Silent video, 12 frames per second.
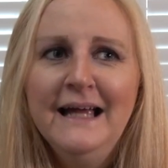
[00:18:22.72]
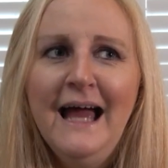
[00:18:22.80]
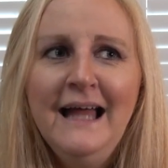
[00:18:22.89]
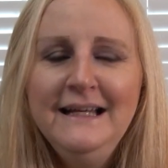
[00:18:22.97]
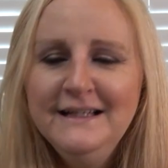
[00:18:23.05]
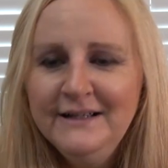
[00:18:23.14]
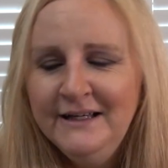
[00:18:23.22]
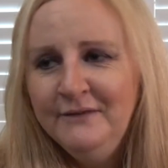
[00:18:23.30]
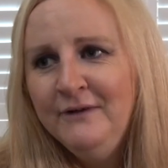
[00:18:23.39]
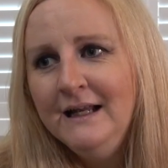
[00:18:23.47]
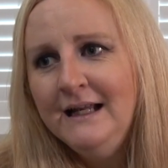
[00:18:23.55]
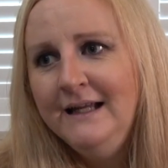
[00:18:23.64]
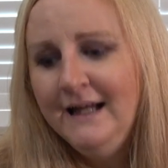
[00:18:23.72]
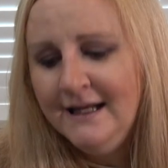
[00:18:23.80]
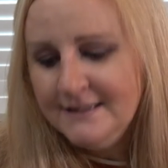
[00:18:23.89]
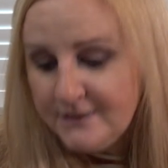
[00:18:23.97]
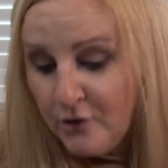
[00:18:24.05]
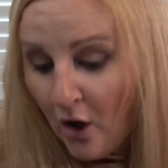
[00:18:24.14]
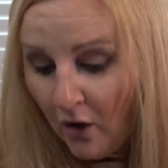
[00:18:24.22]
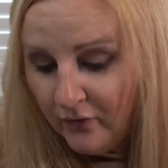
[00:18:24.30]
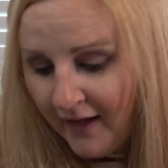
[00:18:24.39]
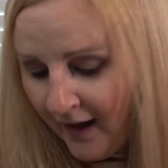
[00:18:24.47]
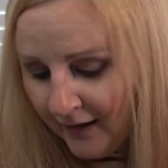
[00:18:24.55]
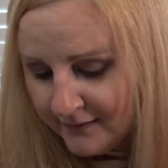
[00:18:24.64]
And it really is not
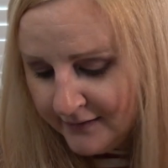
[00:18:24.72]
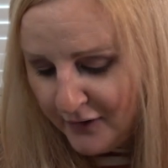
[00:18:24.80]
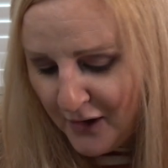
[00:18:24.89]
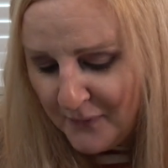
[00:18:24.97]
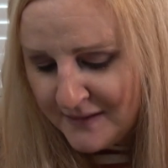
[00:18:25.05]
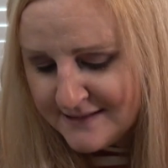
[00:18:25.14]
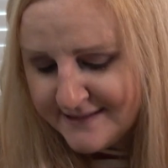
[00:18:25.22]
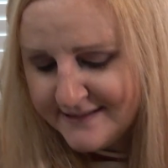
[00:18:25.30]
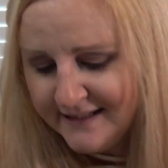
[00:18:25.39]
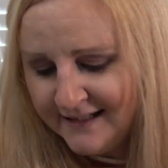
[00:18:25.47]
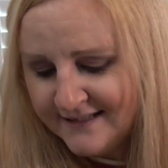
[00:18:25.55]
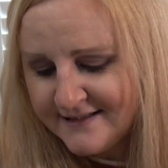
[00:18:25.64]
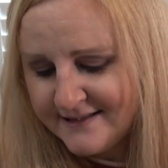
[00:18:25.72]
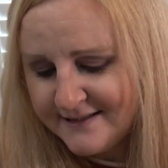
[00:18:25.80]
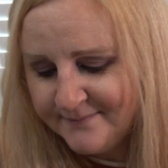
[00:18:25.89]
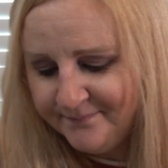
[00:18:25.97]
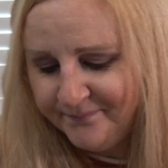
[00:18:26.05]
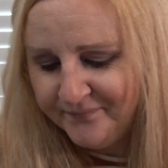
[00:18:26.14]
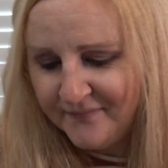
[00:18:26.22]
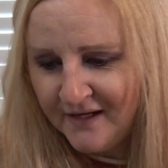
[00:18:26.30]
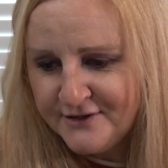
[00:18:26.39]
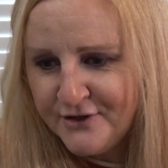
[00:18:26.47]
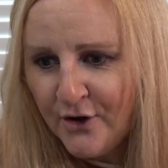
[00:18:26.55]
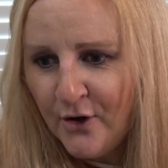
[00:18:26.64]
that. It's a
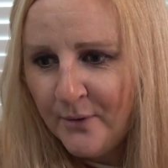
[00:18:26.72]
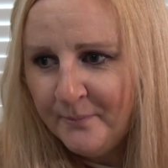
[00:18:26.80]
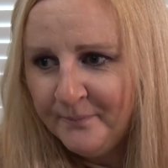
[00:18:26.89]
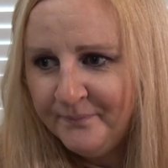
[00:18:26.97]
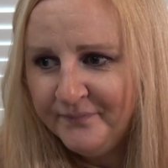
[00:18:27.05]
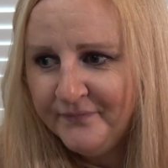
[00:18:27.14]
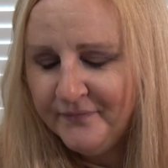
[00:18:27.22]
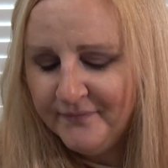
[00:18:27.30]
term.